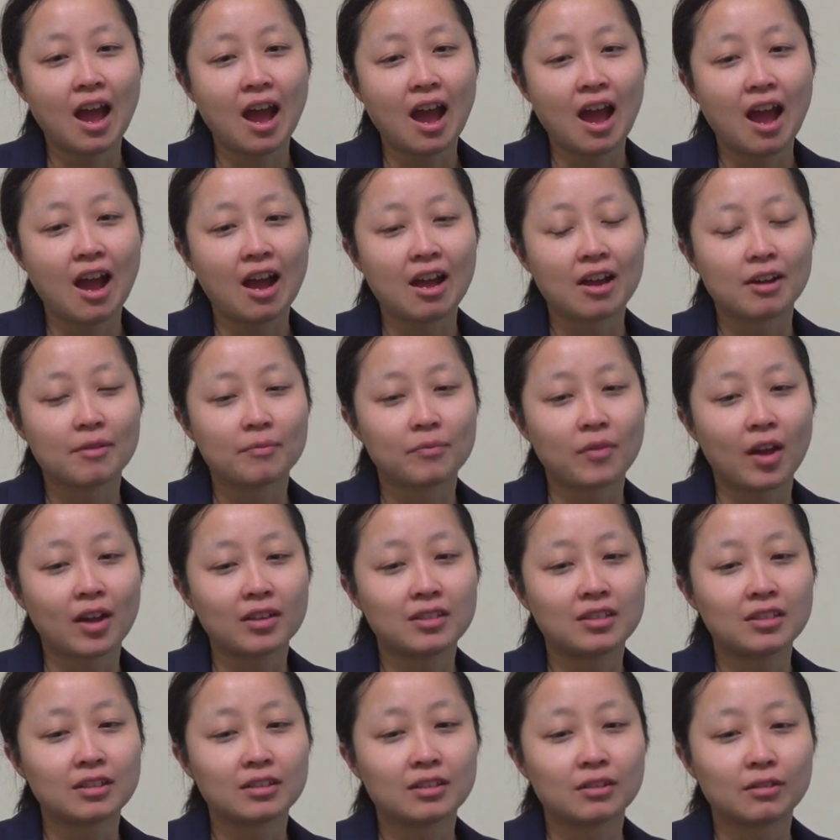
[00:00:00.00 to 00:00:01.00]
I
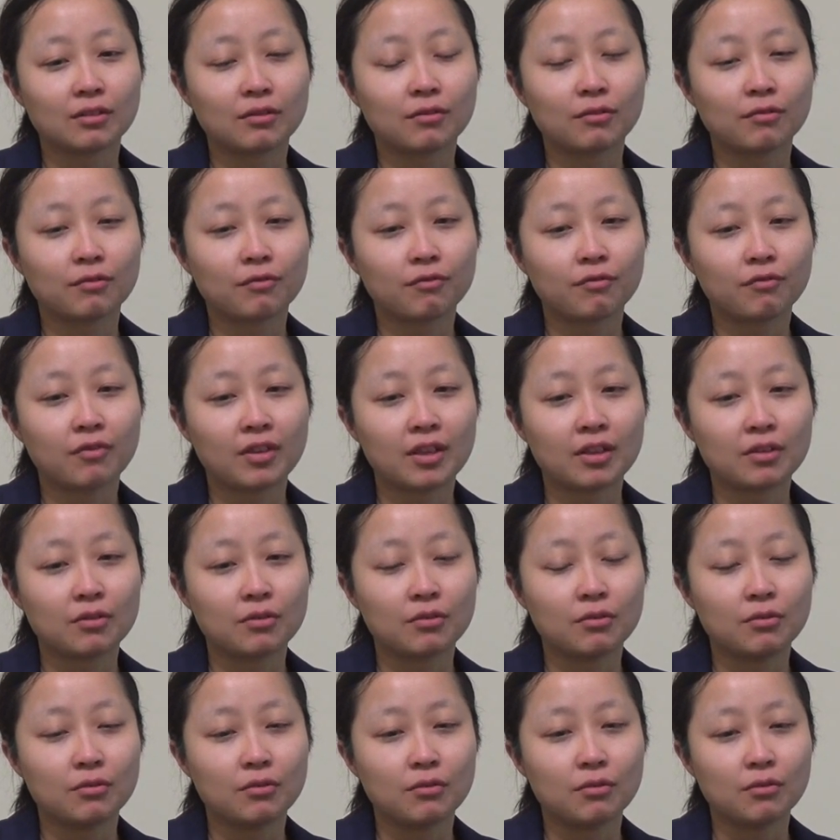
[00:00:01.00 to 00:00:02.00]
didn't
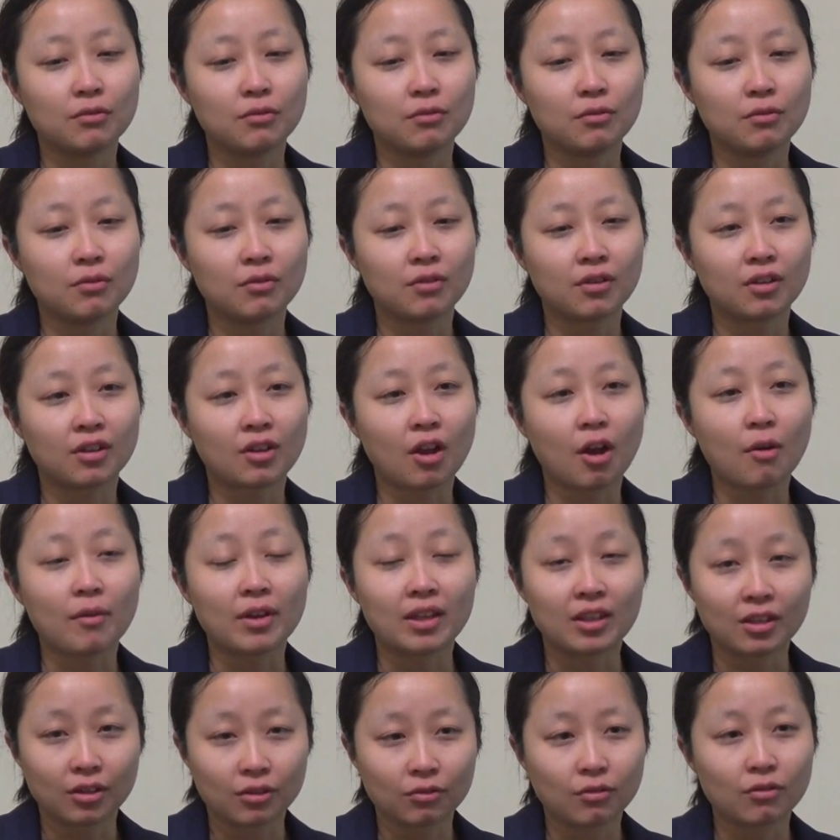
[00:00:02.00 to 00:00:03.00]
feel
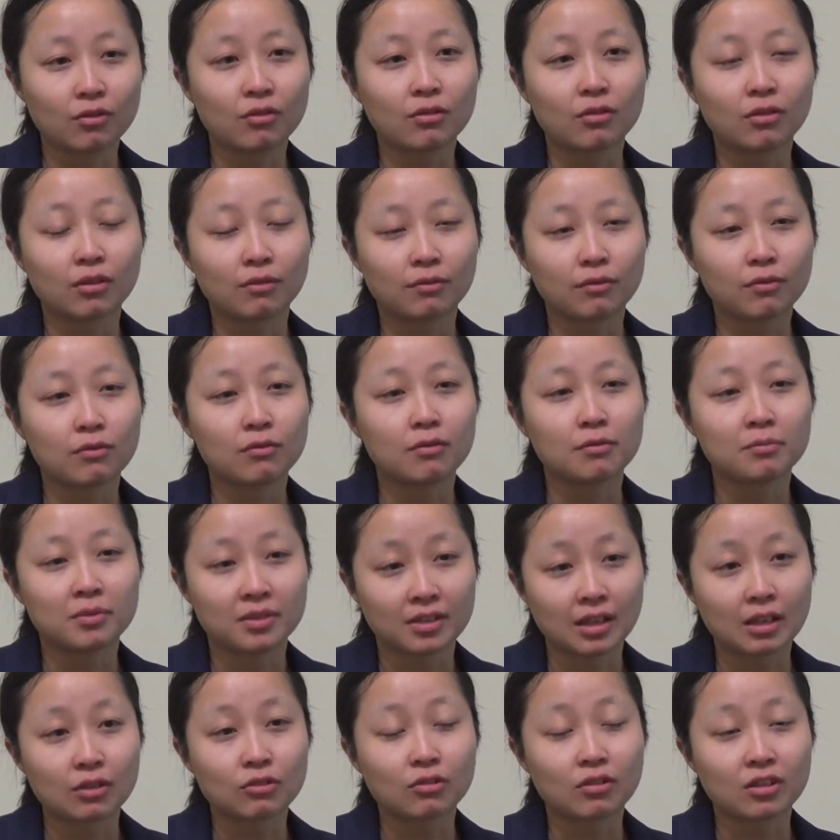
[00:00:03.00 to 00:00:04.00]
going through the full
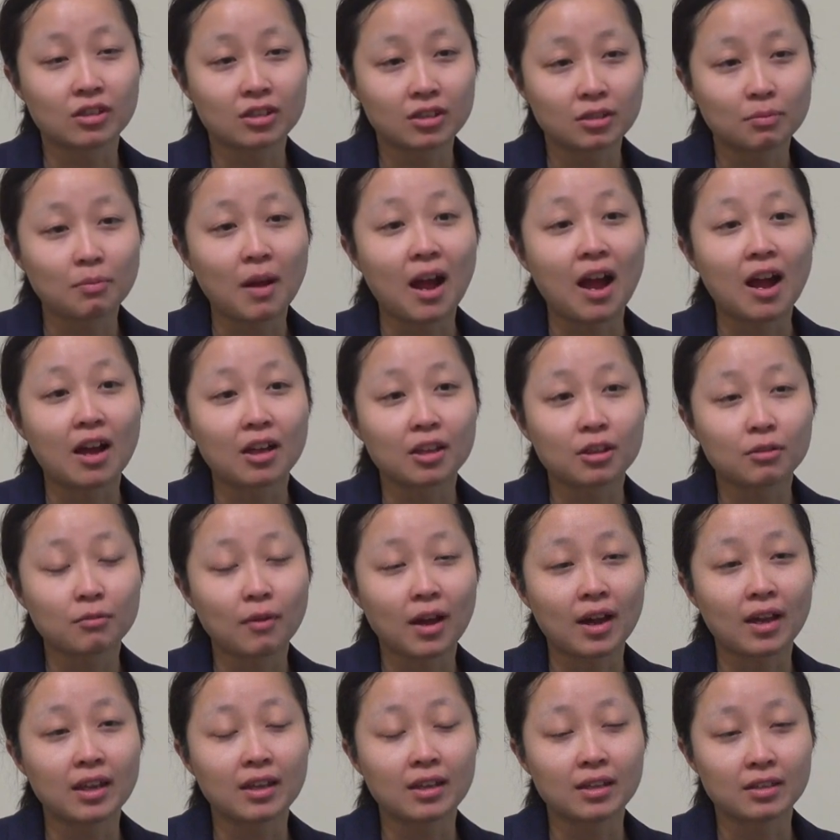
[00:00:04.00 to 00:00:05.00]
obstetrics
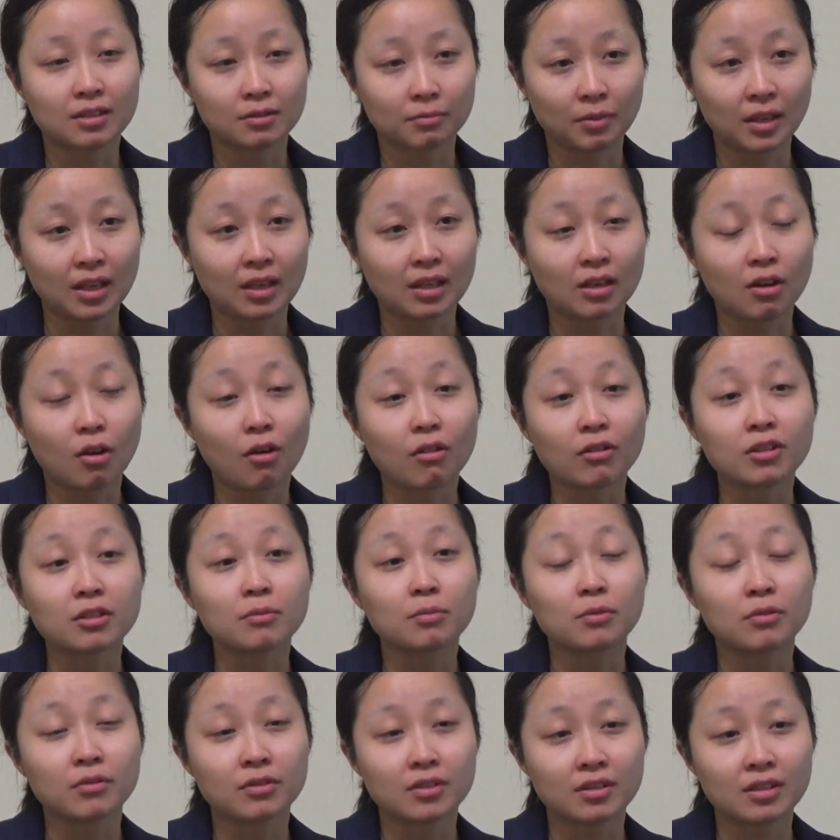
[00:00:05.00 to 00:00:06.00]
pathway and being in a
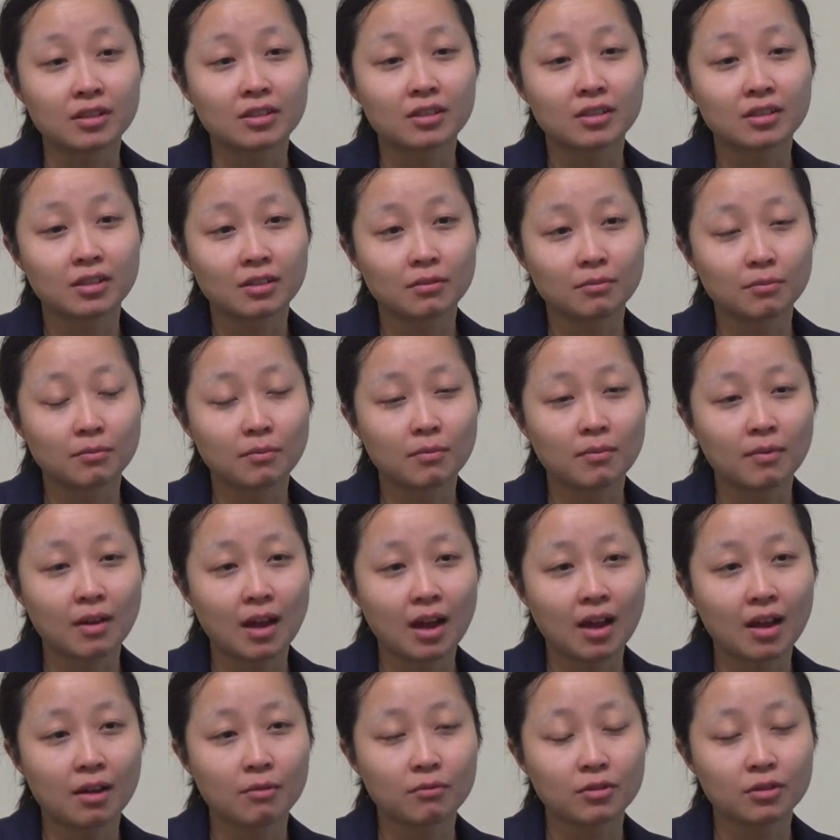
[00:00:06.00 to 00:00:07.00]
hospital system
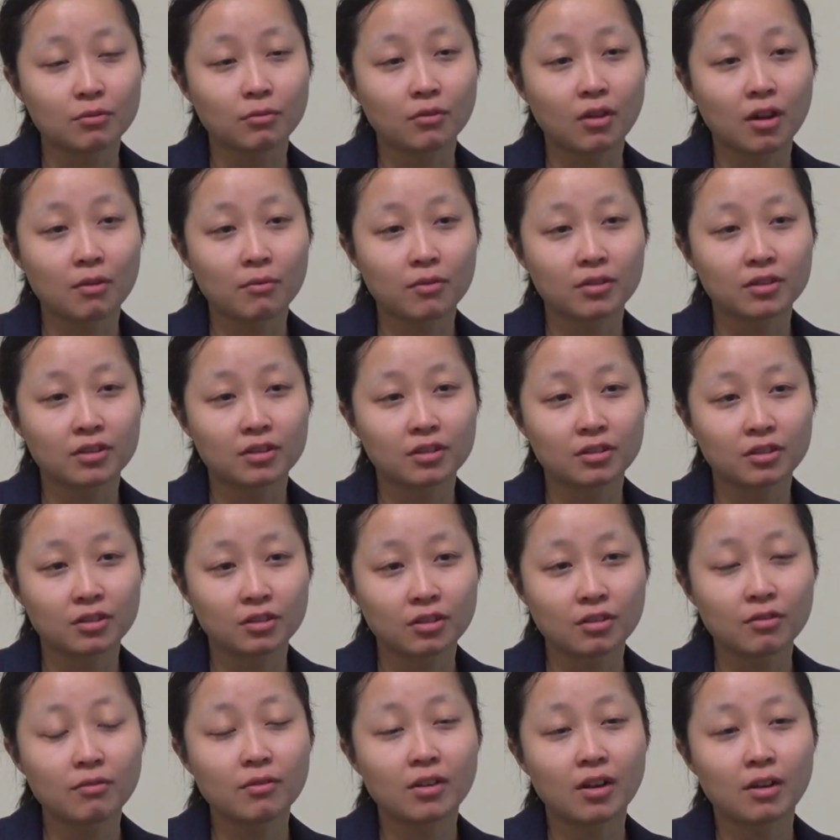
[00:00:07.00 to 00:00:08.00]
was what I wanted to do,